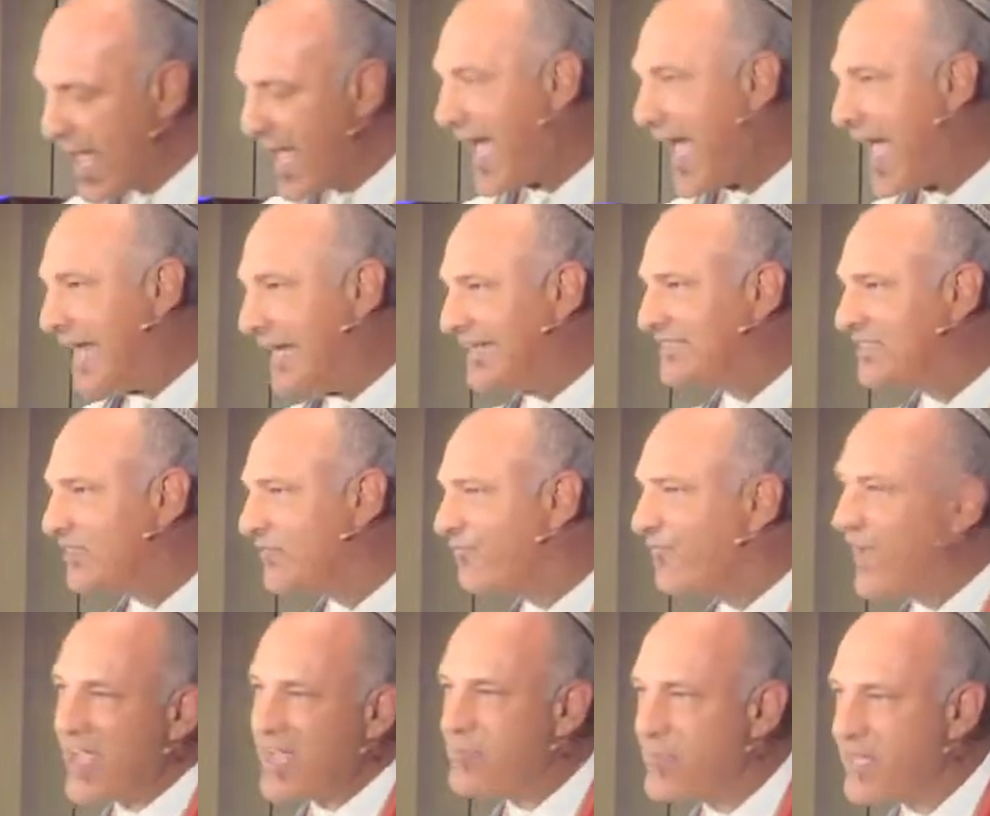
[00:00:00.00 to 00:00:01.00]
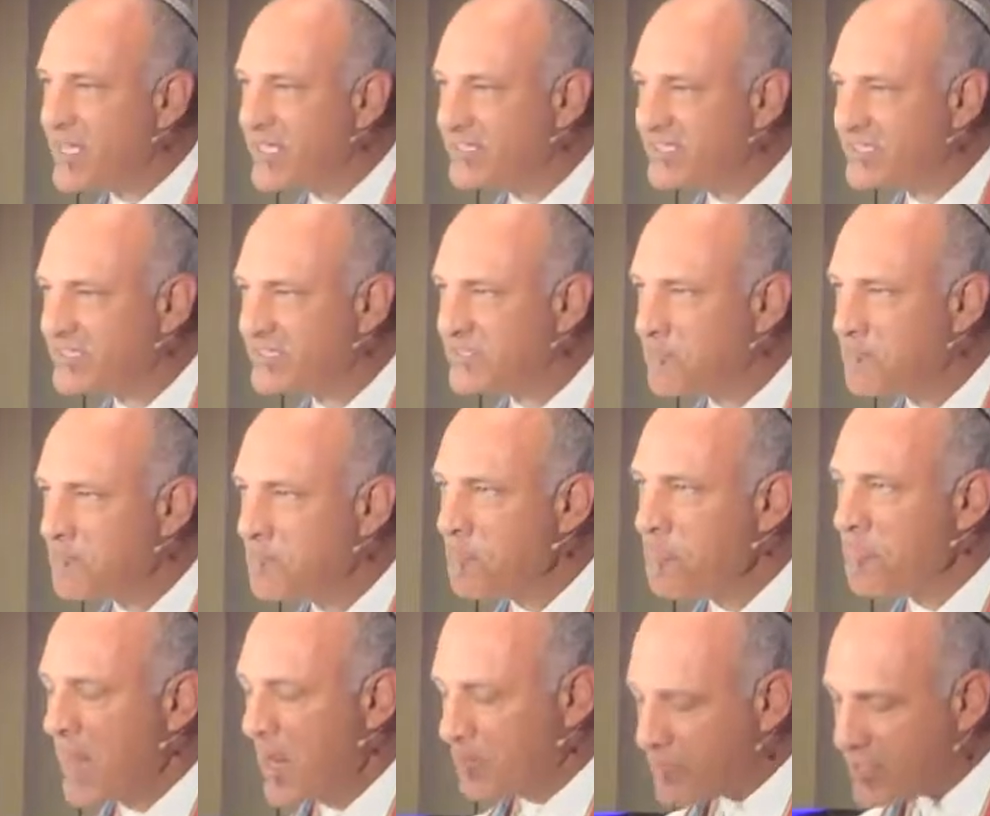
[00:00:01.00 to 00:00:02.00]
and it's famous
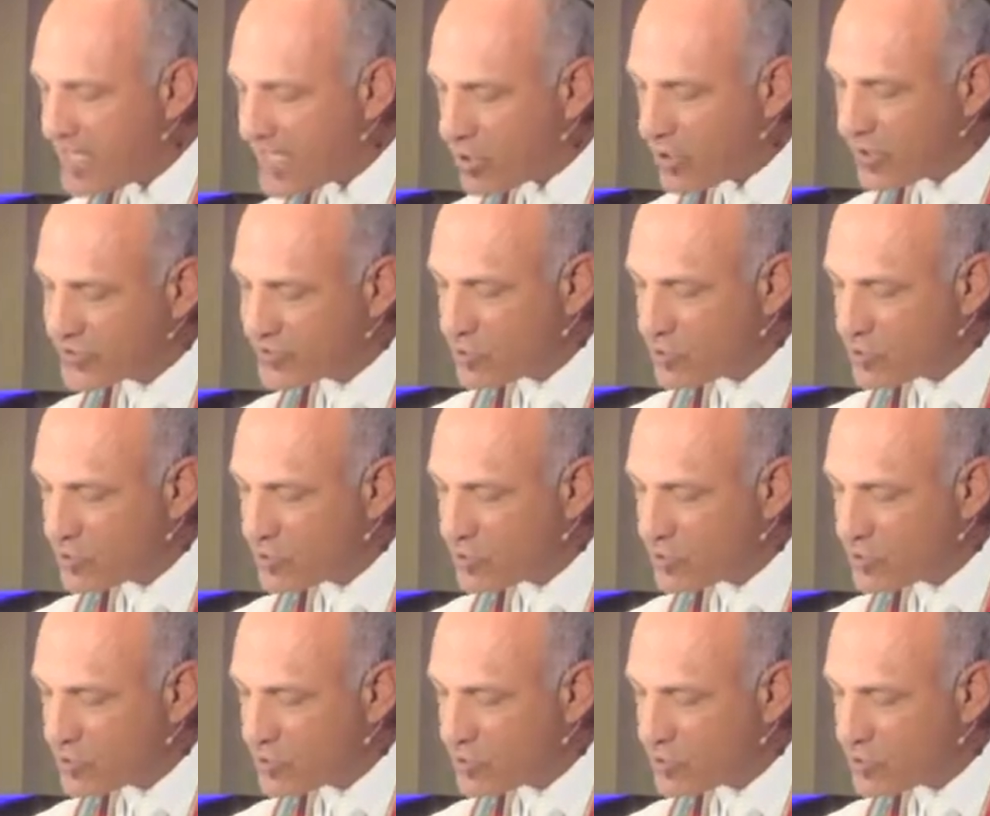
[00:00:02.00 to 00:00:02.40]
because